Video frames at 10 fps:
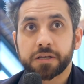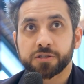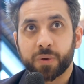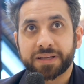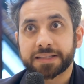
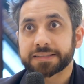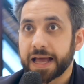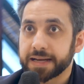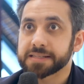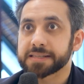So I think
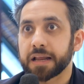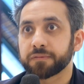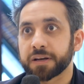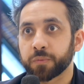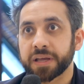that
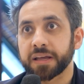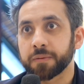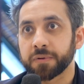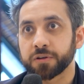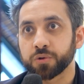itself, that we are
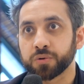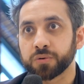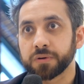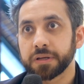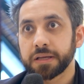able to